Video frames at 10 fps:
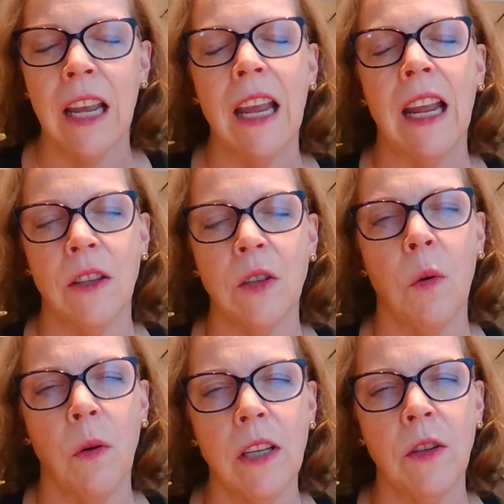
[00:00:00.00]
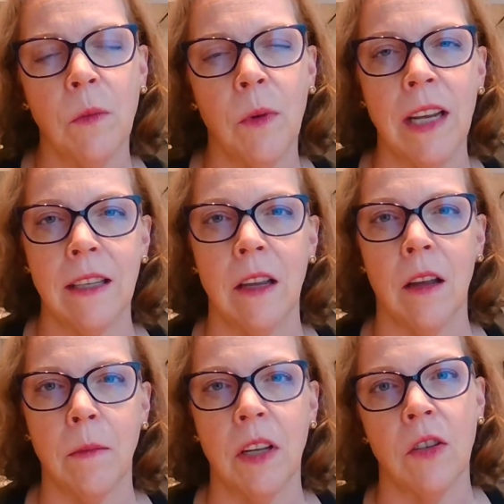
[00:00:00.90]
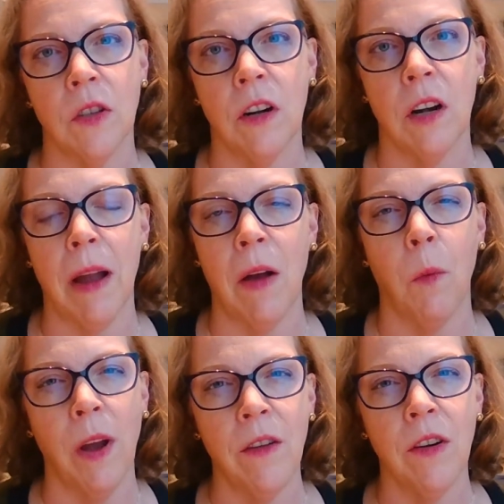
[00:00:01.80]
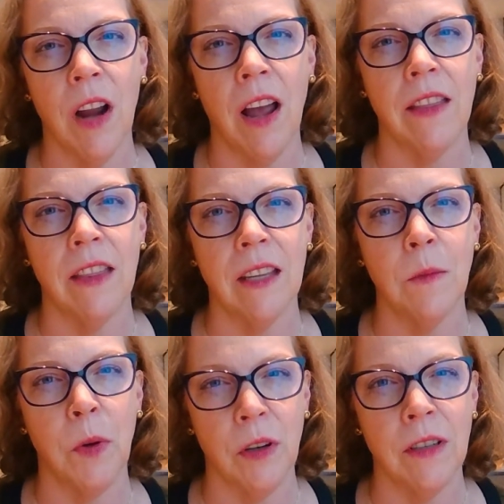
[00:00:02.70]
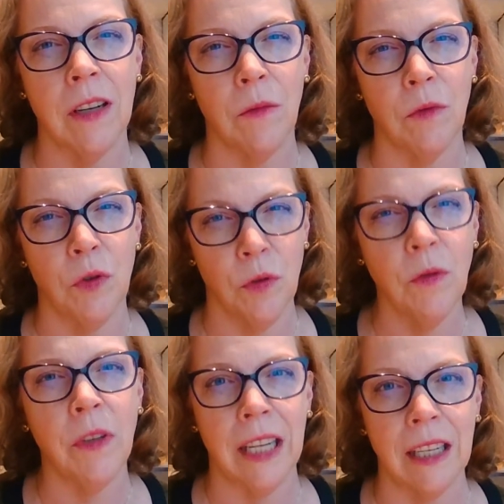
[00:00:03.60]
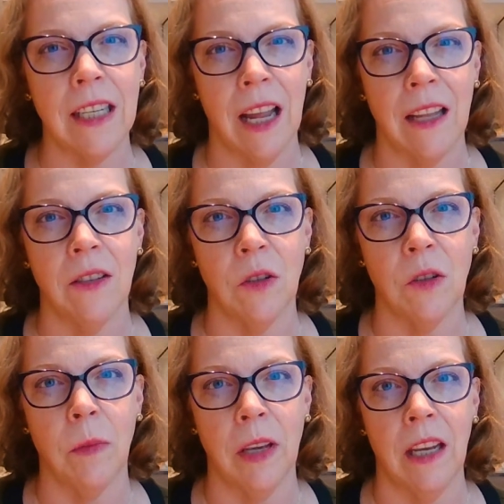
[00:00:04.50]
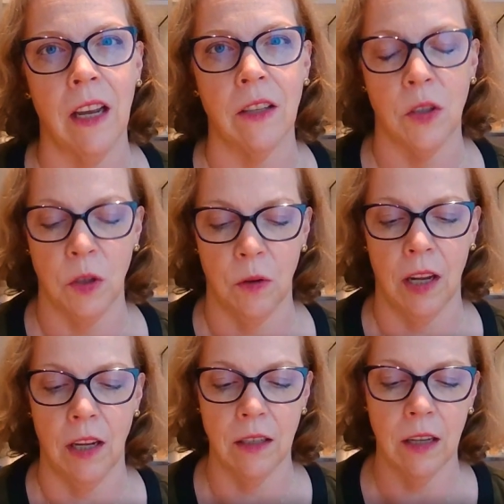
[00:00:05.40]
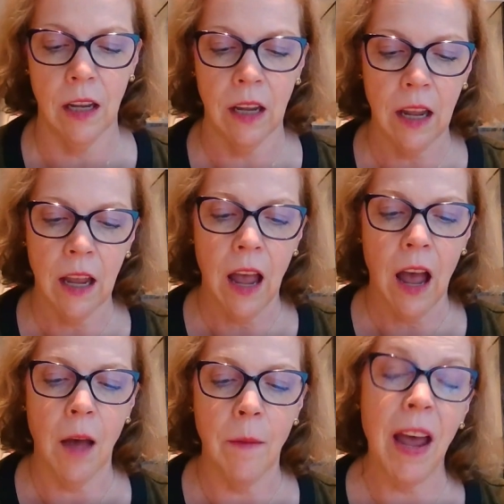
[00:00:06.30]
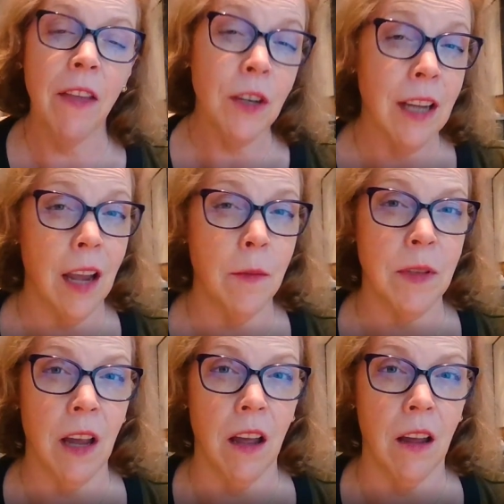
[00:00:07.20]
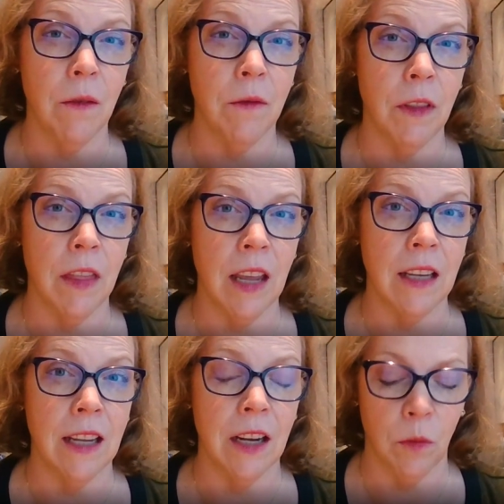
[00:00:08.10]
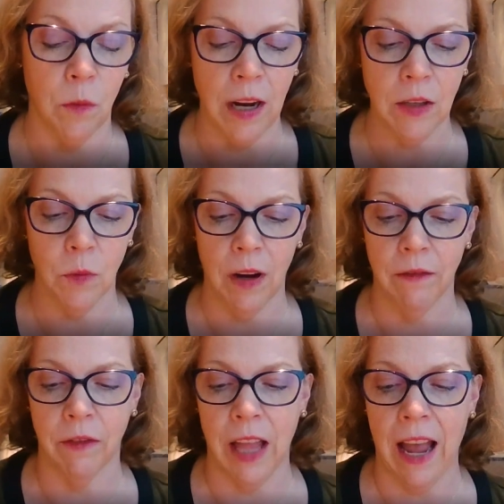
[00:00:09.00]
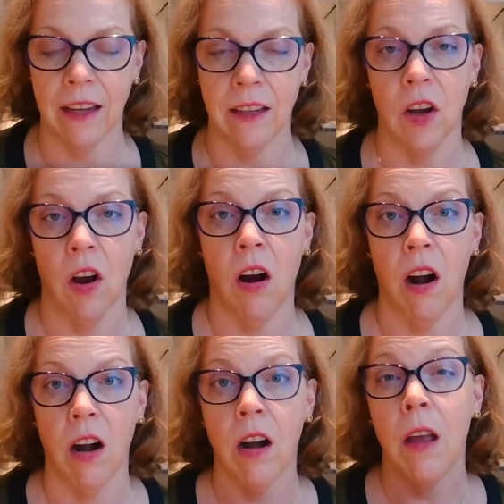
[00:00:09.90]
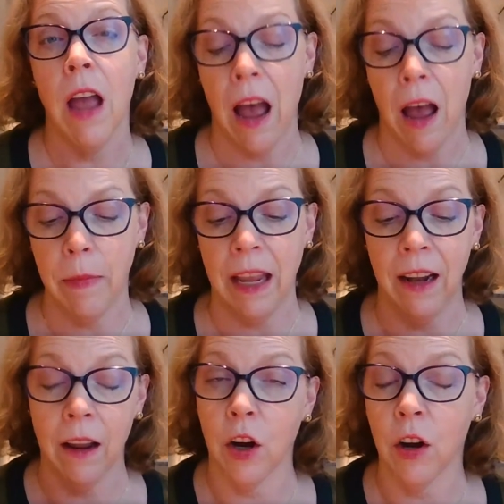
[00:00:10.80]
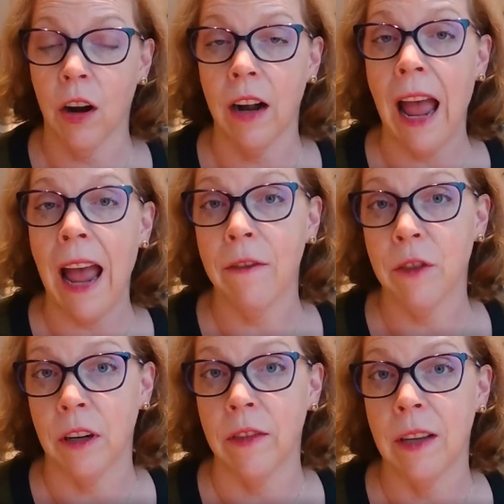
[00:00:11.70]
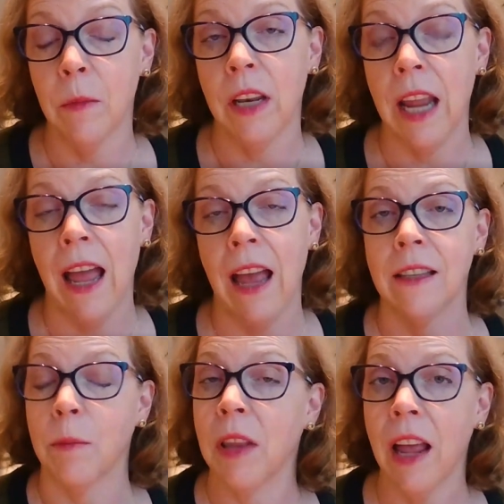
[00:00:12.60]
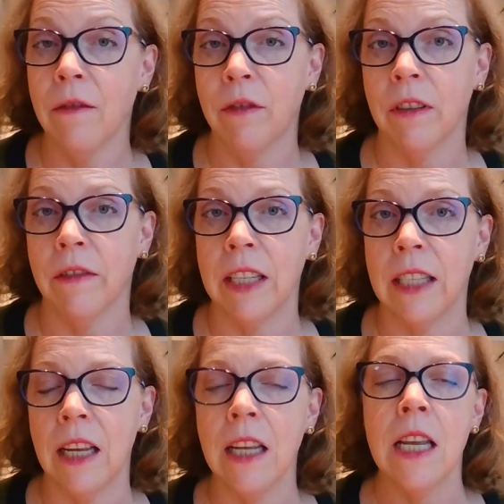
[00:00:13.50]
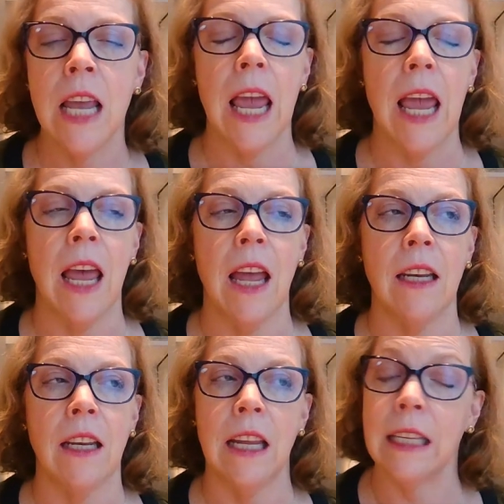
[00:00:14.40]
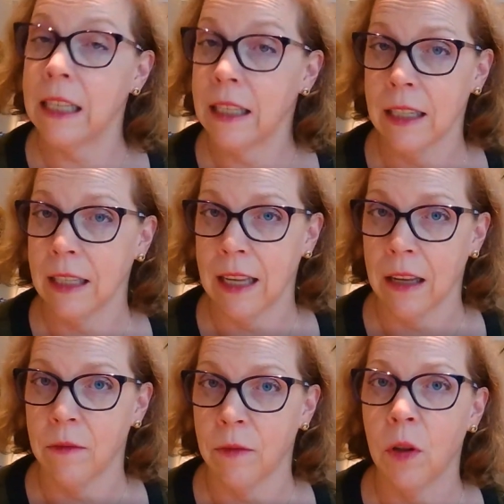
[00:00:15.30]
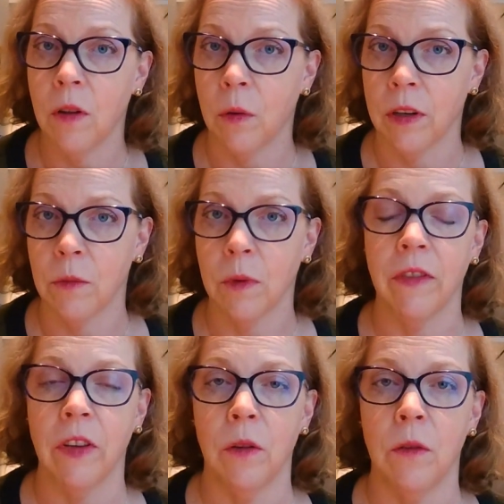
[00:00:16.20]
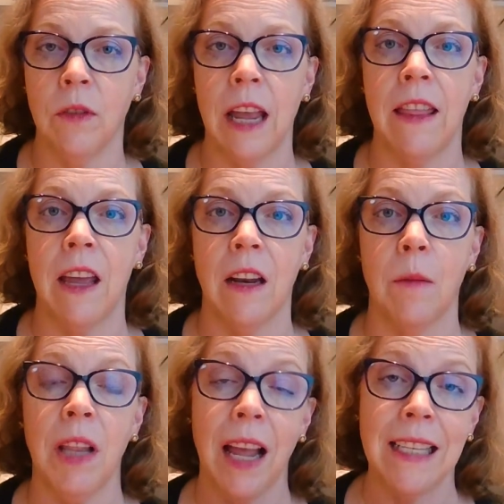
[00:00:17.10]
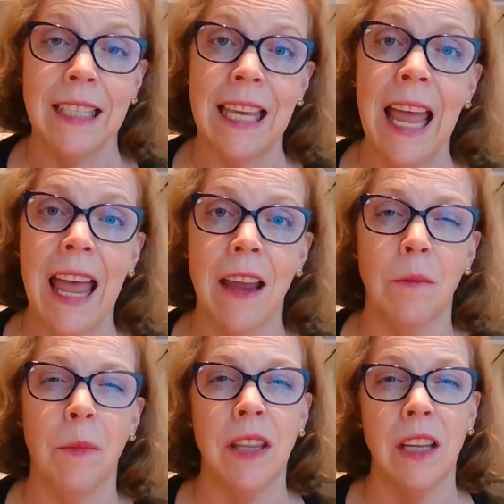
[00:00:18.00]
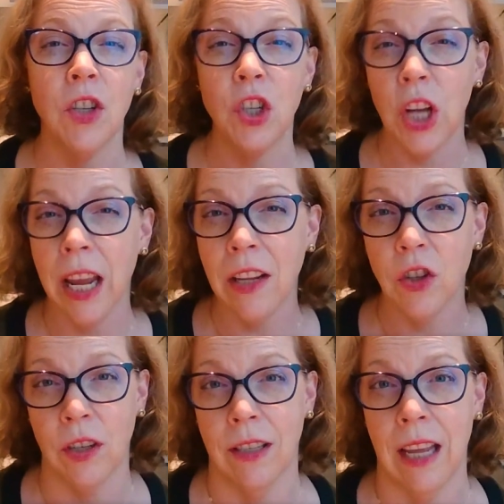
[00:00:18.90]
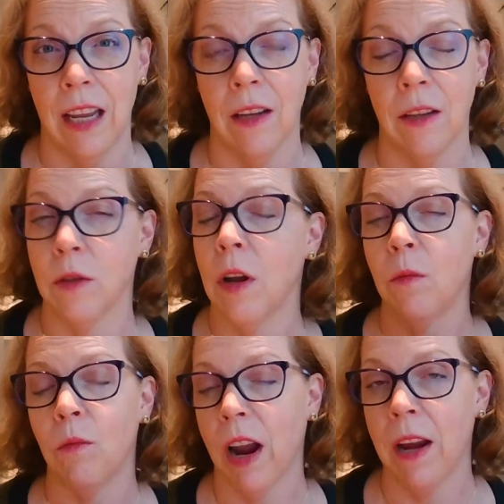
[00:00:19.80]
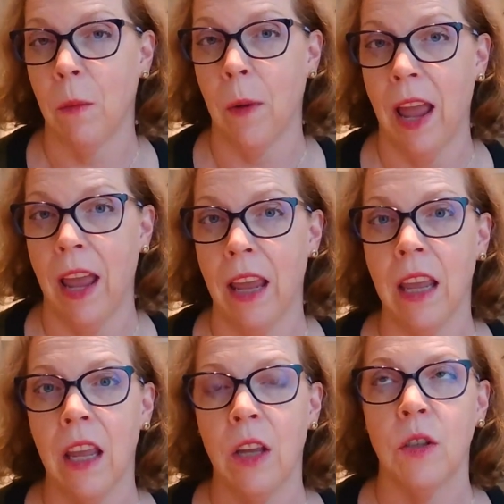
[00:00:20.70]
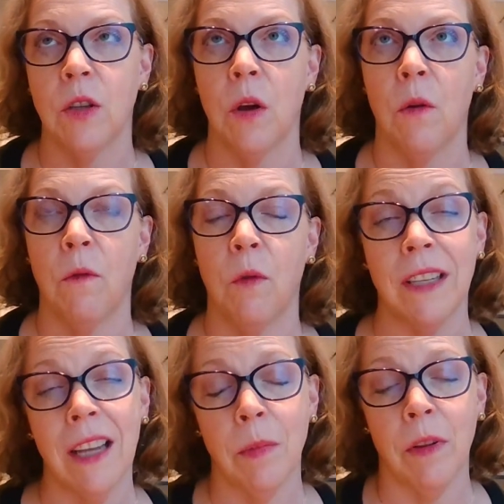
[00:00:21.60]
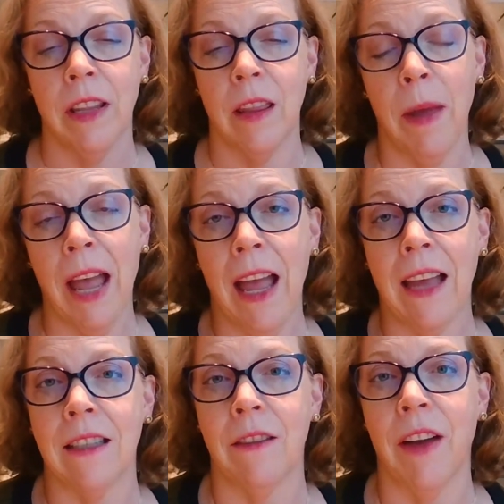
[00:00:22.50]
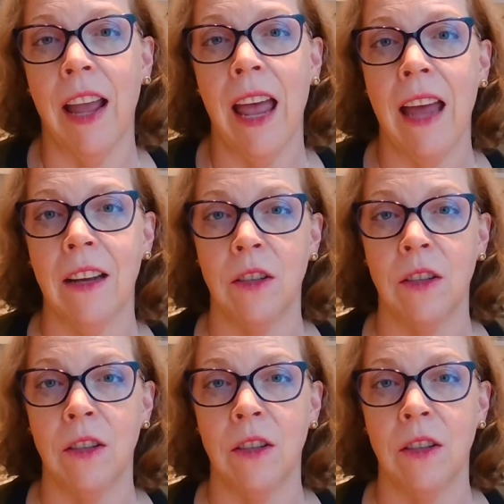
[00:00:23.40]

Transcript: it's going to raise some concern about whether or not this person truly intends to be a student. Other types of things that can raise red flags are that could occur after if someone has applied for a visa and isn't successful or is refused and then applies again, but then changes things right away. So for example, in the past, if I had a